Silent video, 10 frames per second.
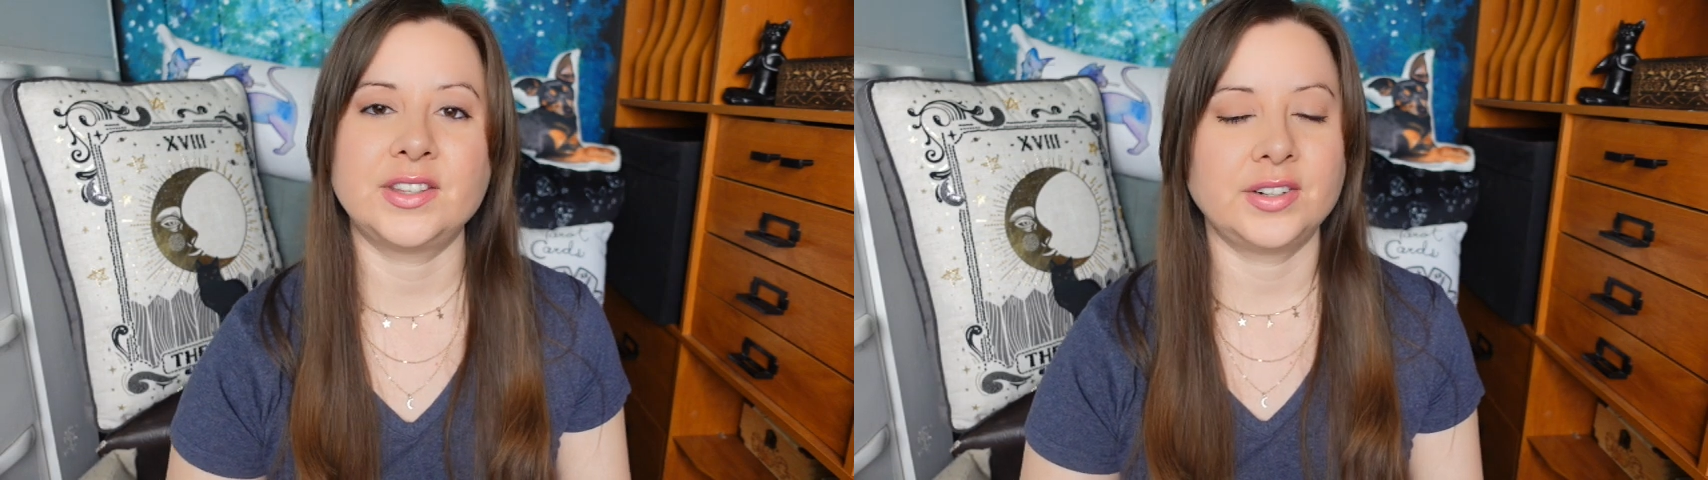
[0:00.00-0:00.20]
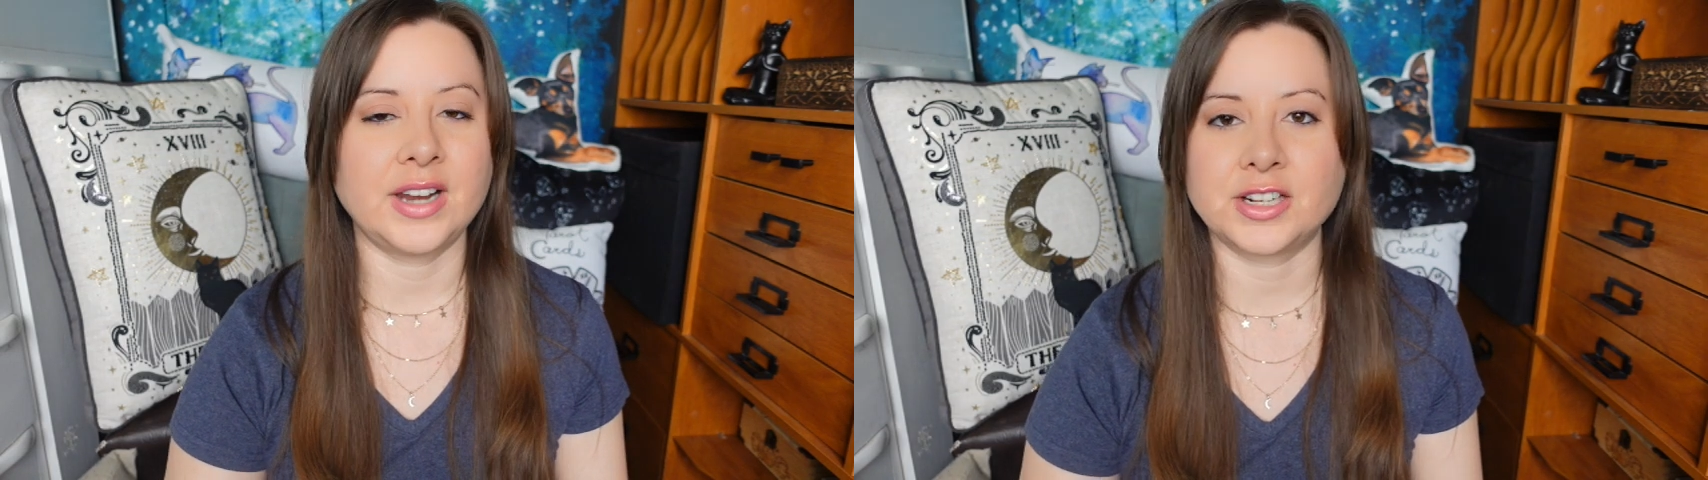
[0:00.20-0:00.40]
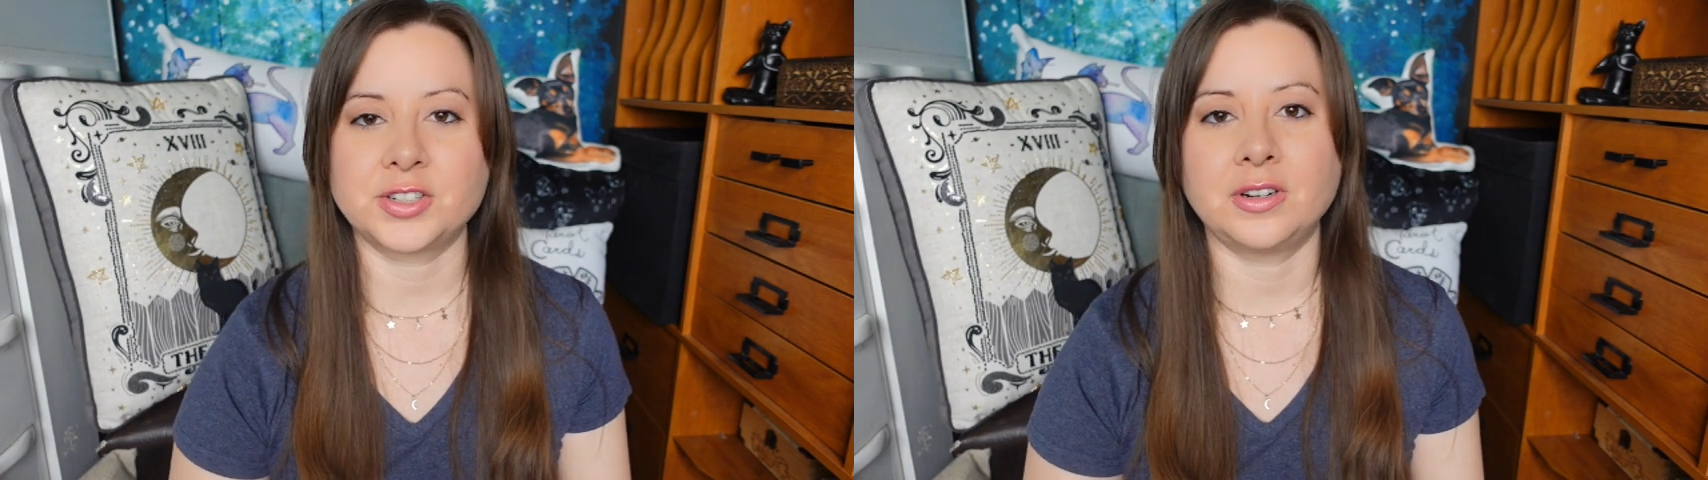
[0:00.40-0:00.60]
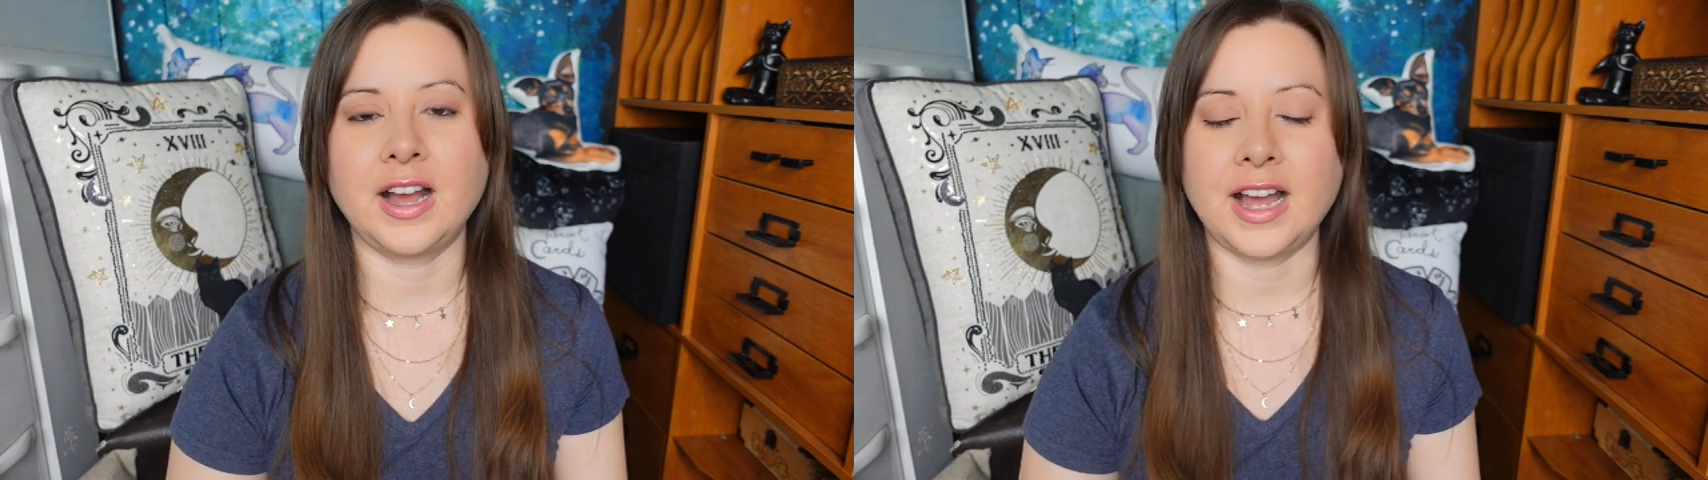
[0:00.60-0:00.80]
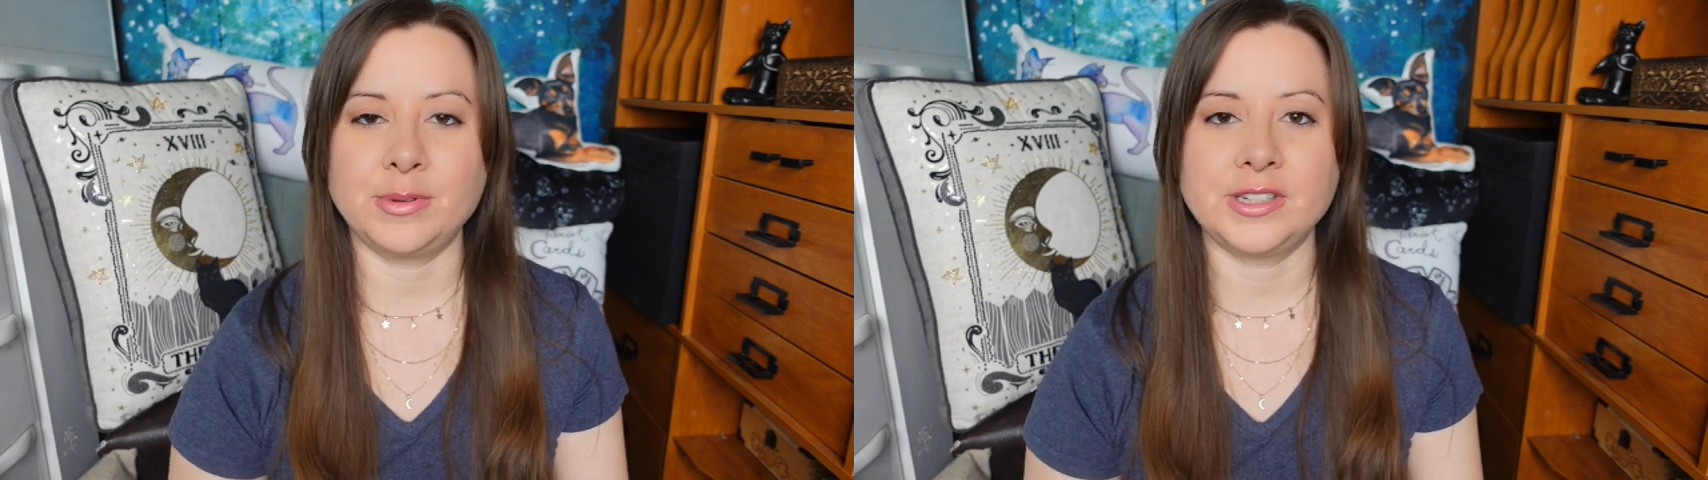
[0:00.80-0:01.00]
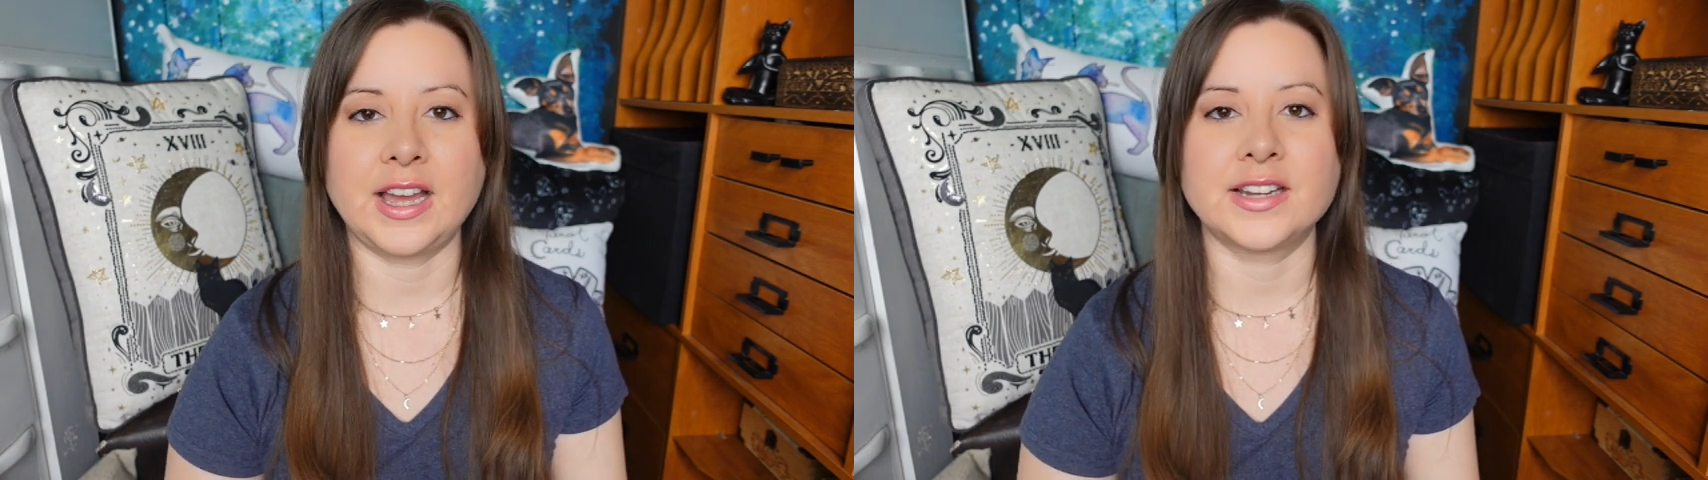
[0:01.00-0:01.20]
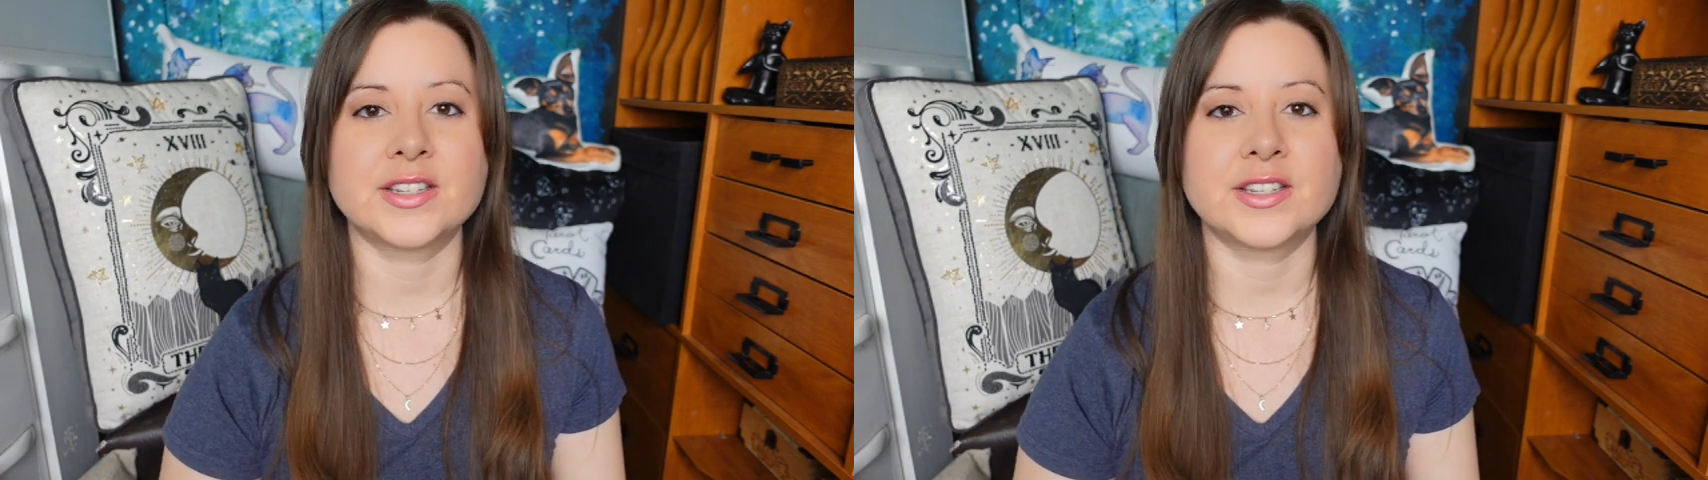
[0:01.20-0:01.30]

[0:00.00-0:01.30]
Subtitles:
their natural habitat,